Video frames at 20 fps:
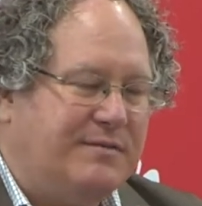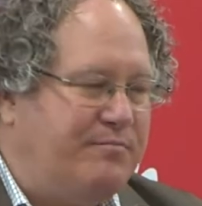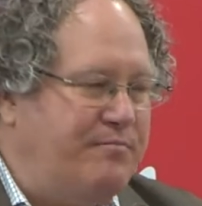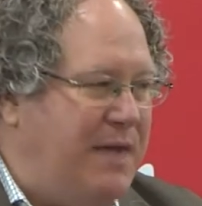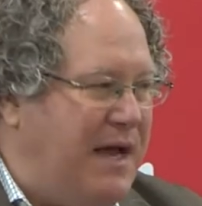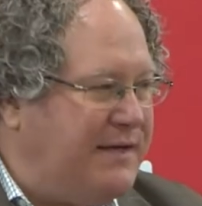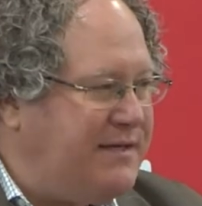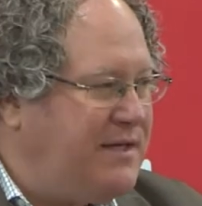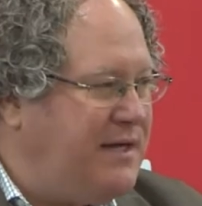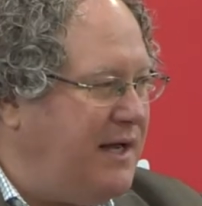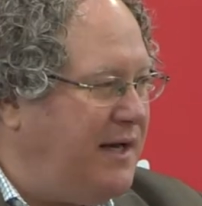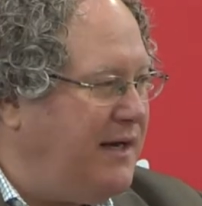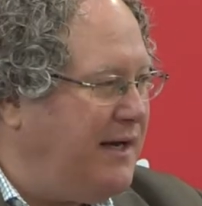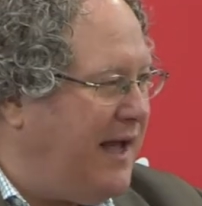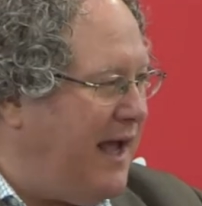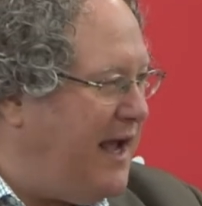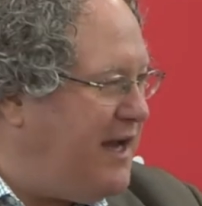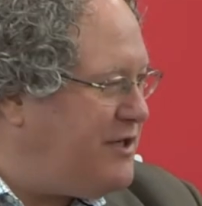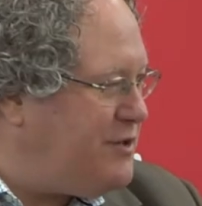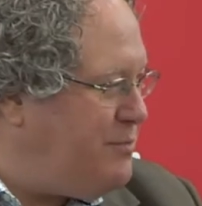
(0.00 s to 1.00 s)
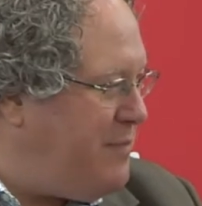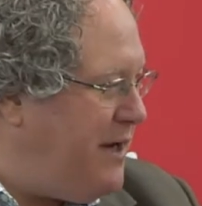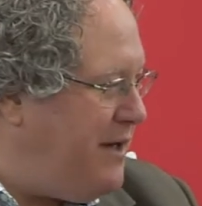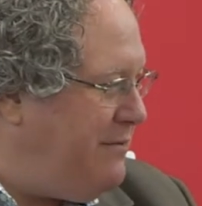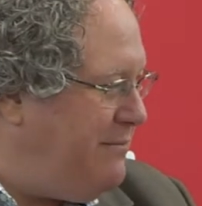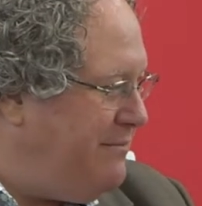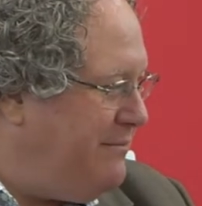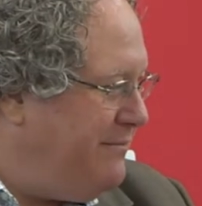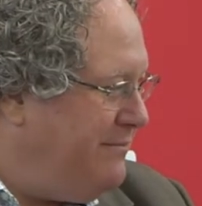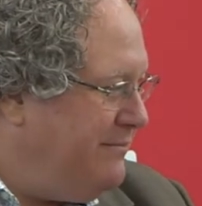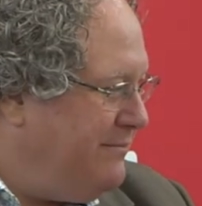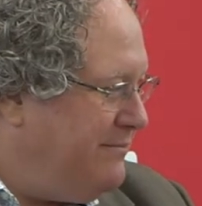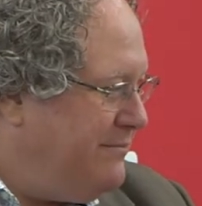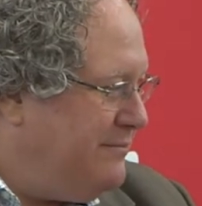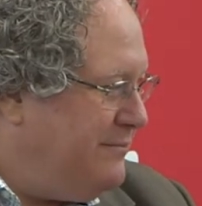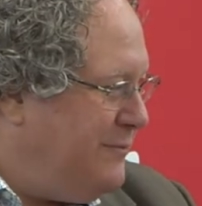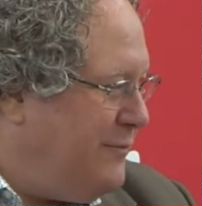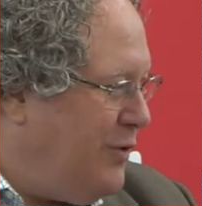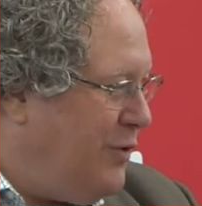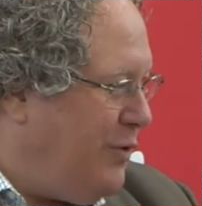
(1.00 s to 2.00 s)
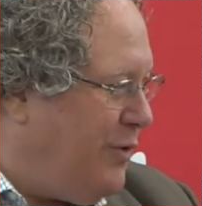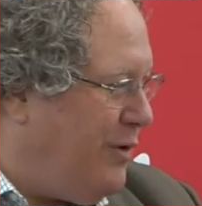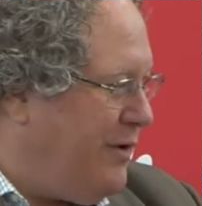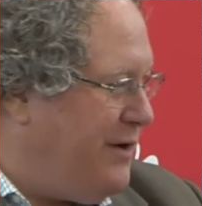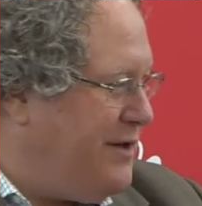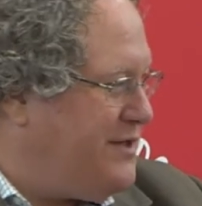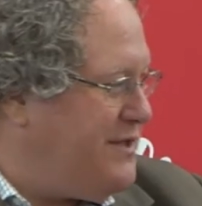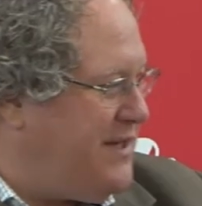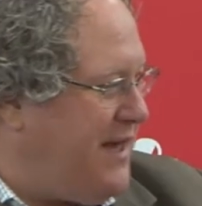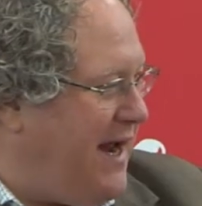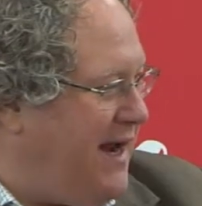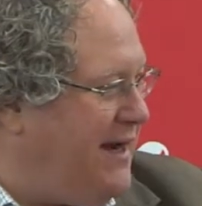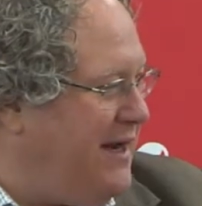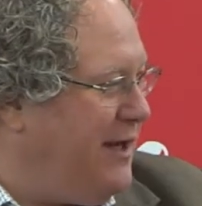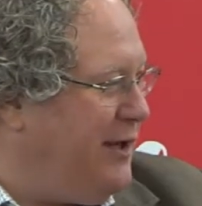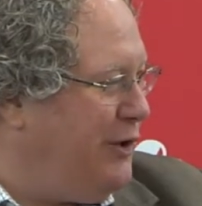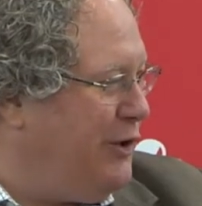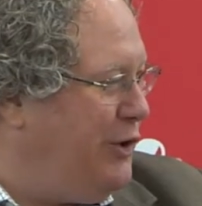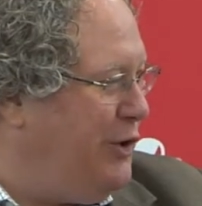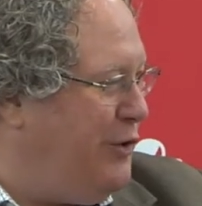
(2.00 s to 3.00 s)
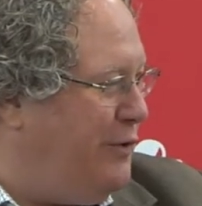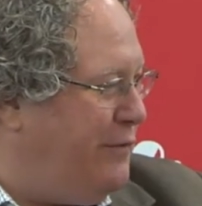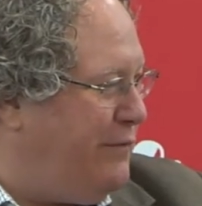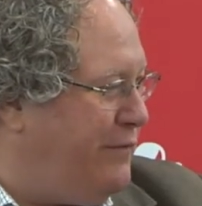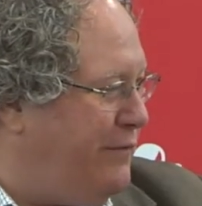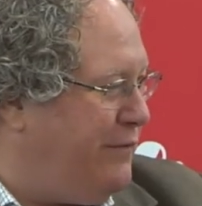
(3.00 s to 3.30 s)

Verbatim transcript: messy engagement or standing aloof,